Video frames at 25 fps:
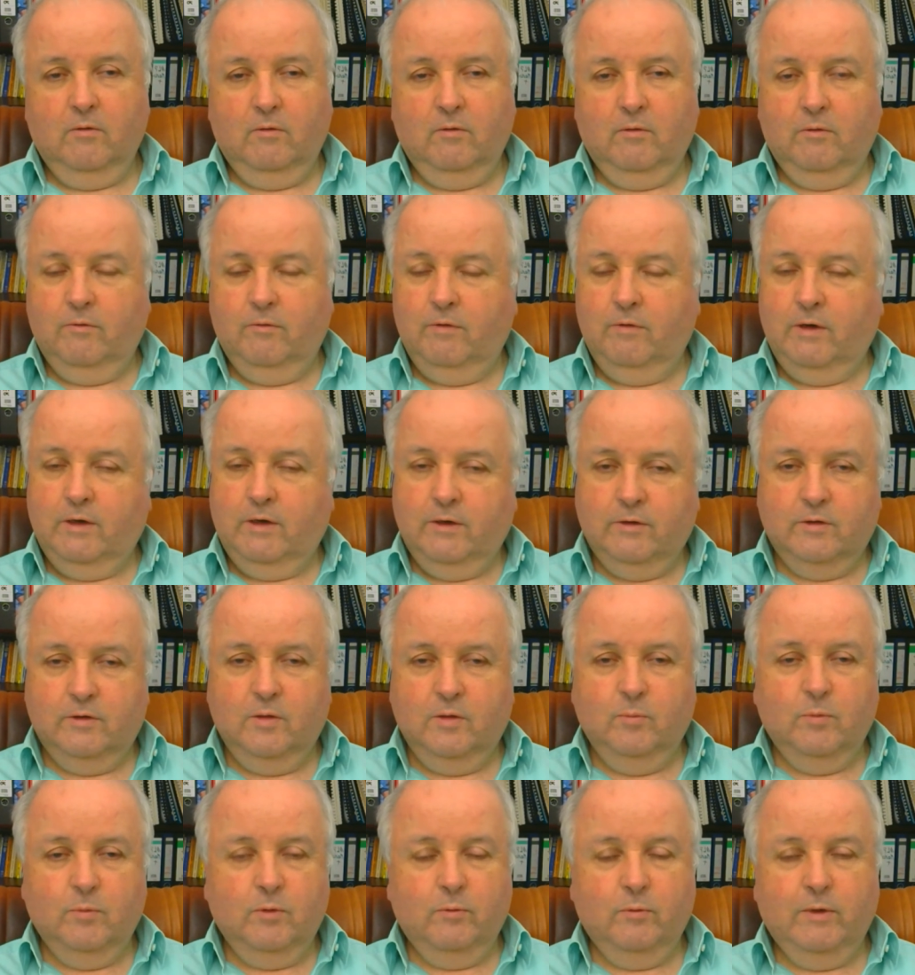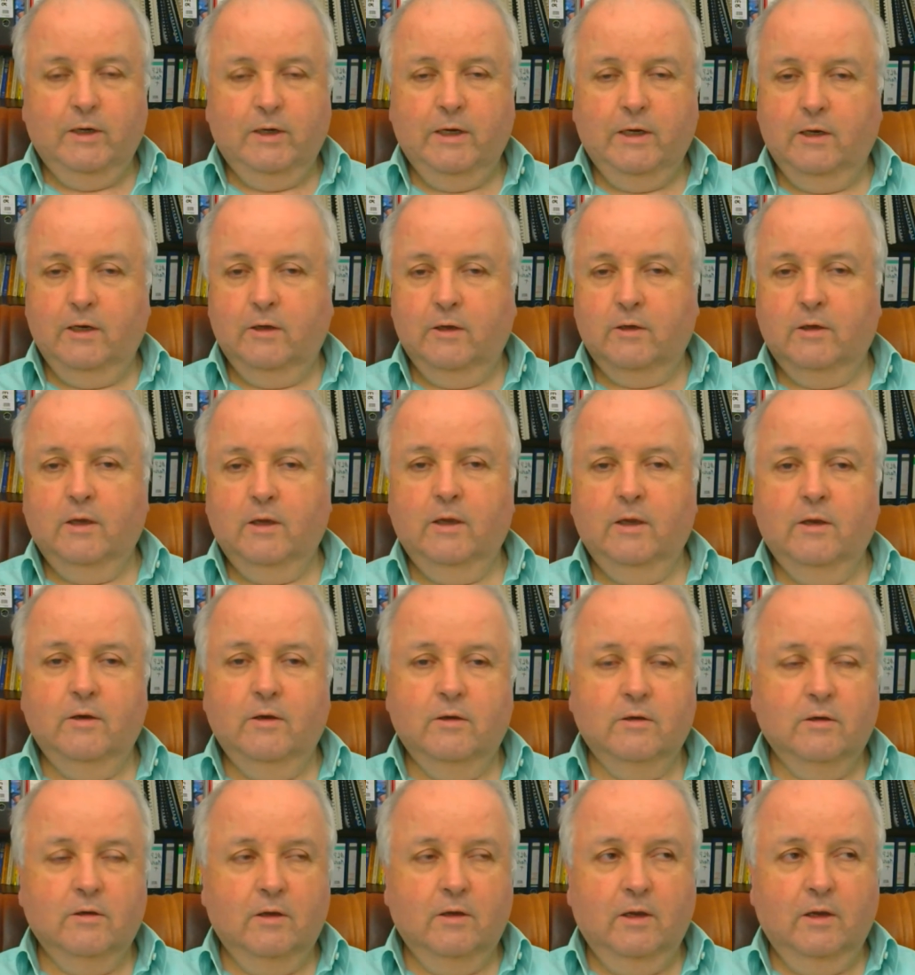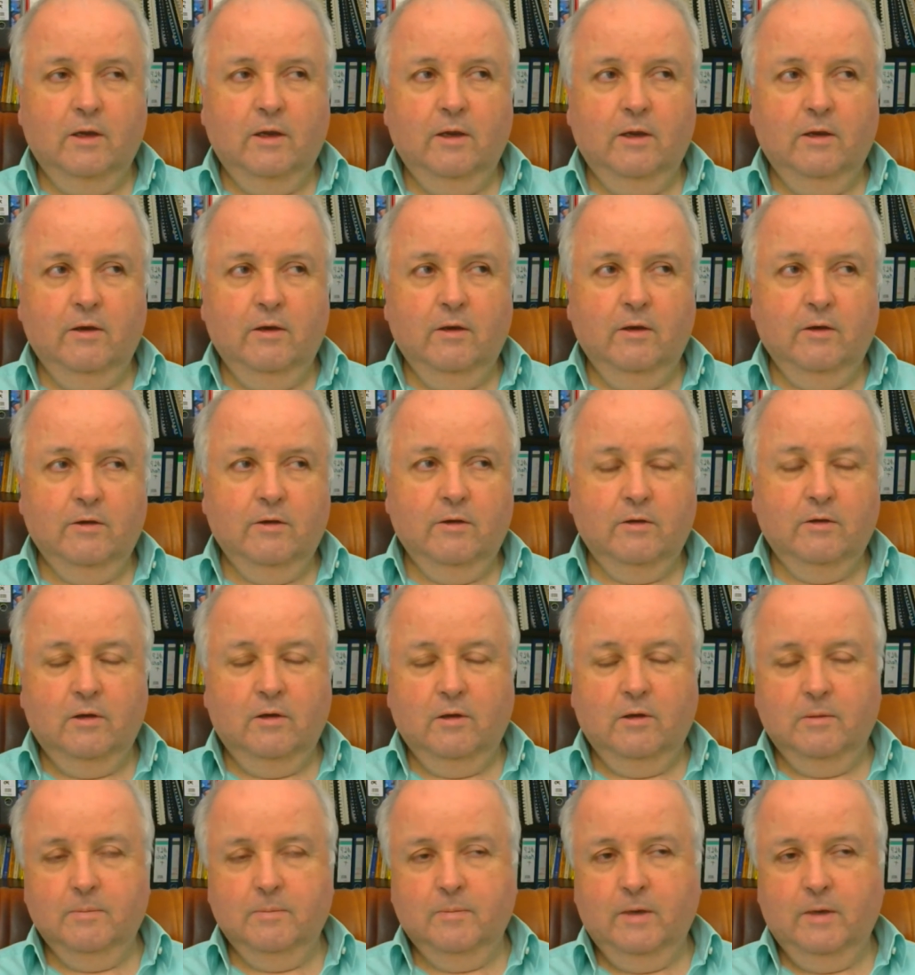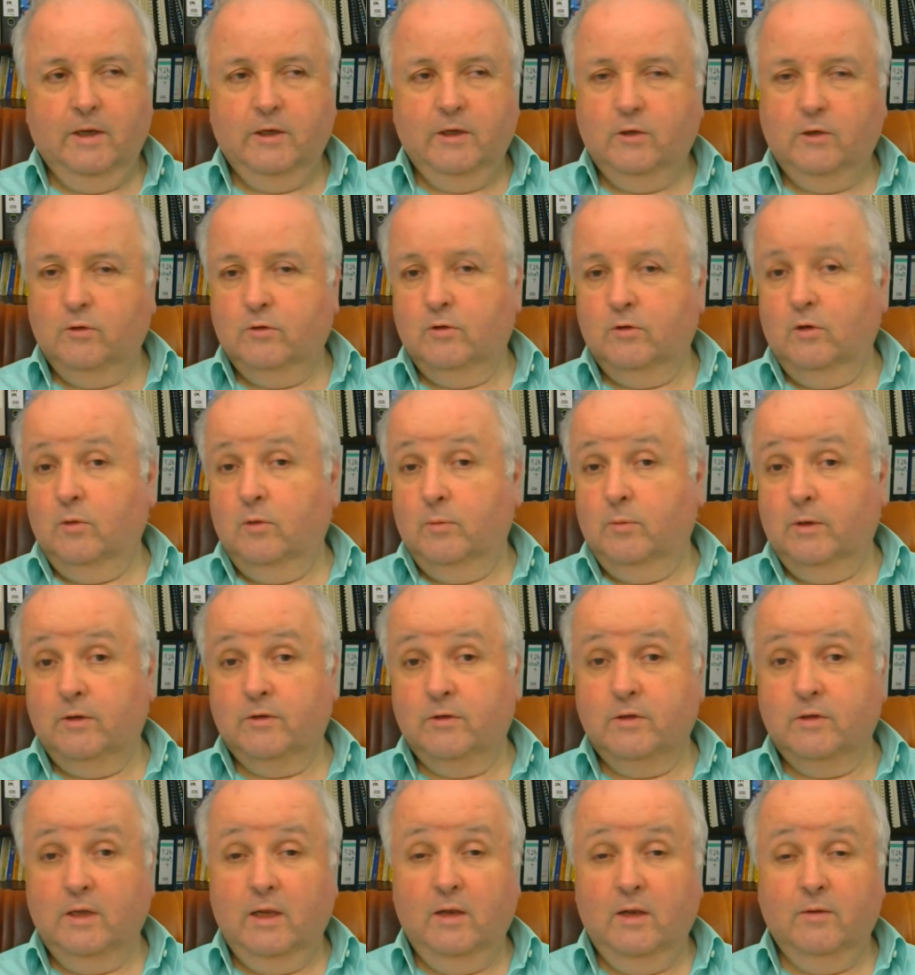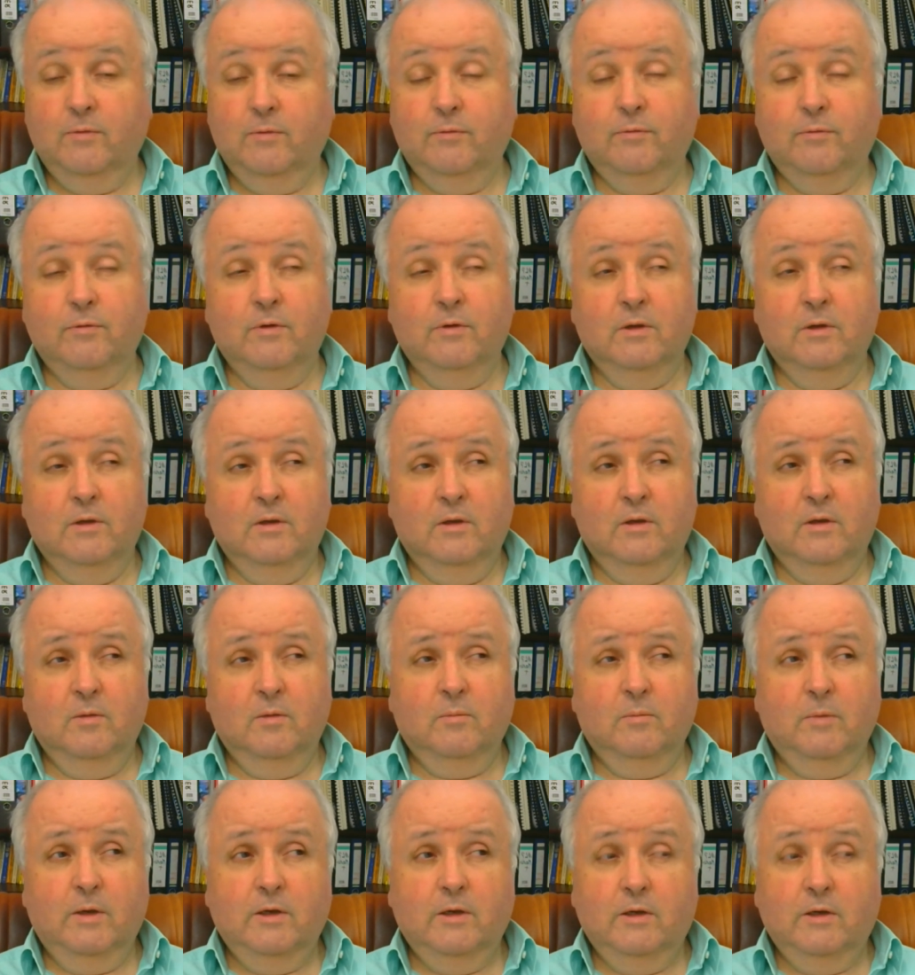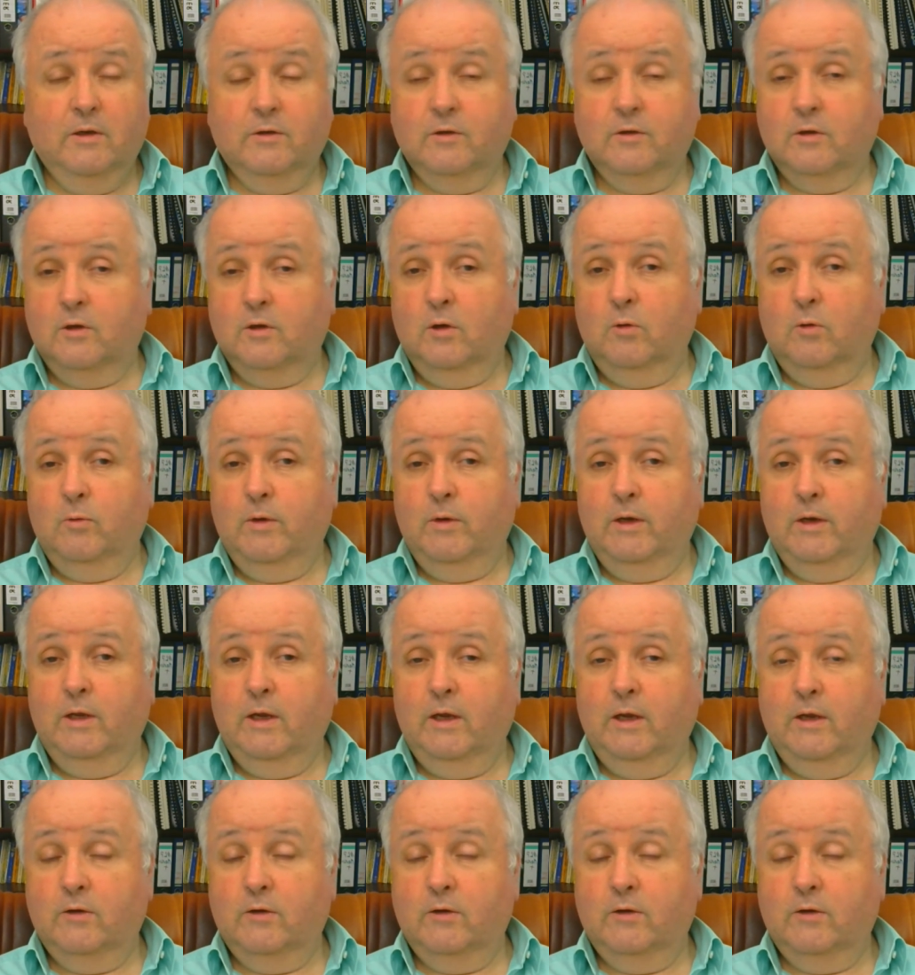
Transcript: Very simple, very elegant, and I used it on myself many years ago when I had